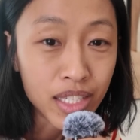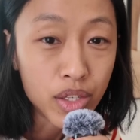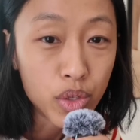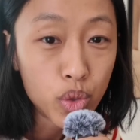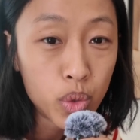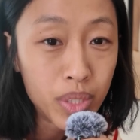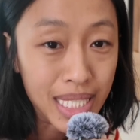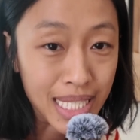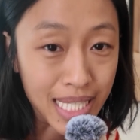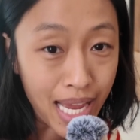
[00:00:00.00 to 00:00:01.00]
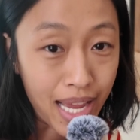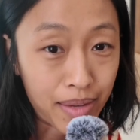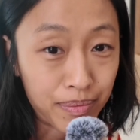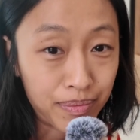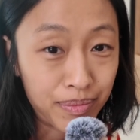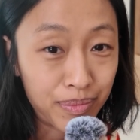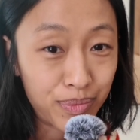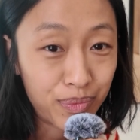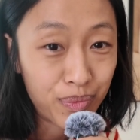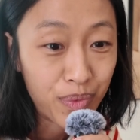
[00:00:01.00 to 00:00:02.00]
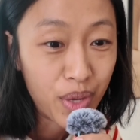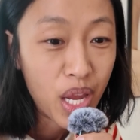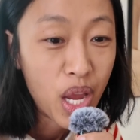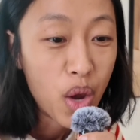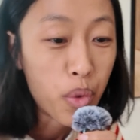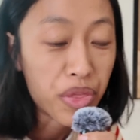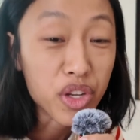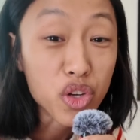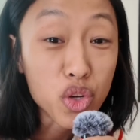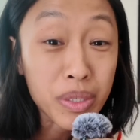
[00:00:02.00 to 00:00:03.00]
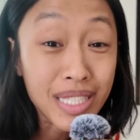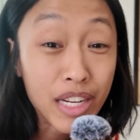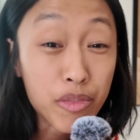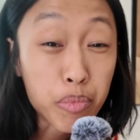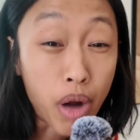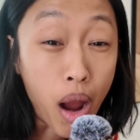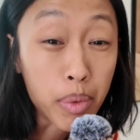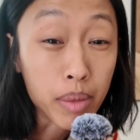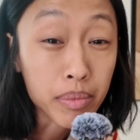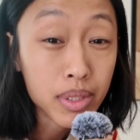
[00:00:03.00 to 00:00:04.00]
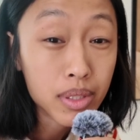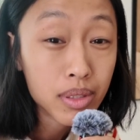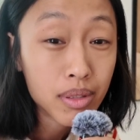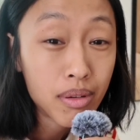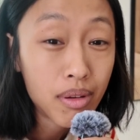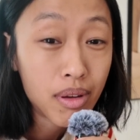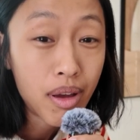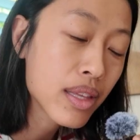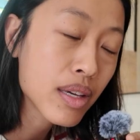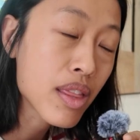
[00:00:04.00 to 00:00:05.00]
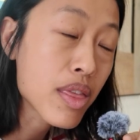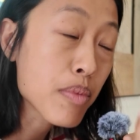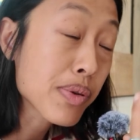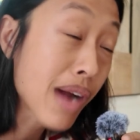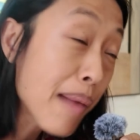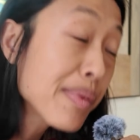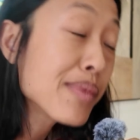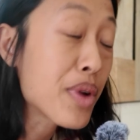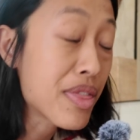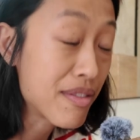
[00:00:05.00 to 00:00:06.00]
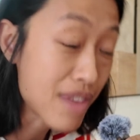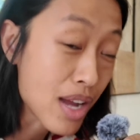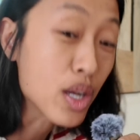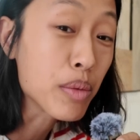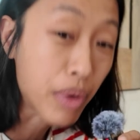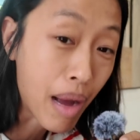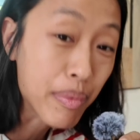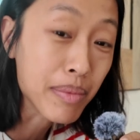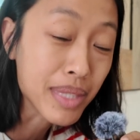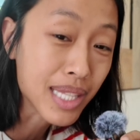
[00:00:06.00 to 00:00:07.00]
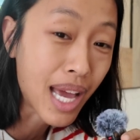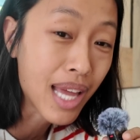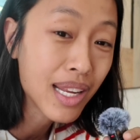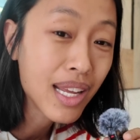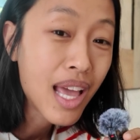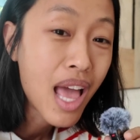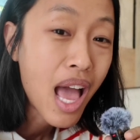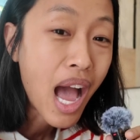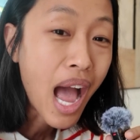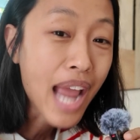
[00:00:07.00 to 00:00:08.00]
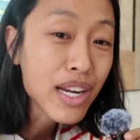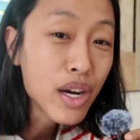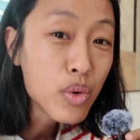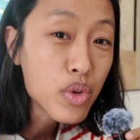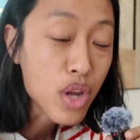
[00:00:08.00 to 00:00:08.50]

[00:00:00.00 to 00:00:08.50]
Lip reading: a new day with a new set of problems. The problem with the vent hood problem is that I don't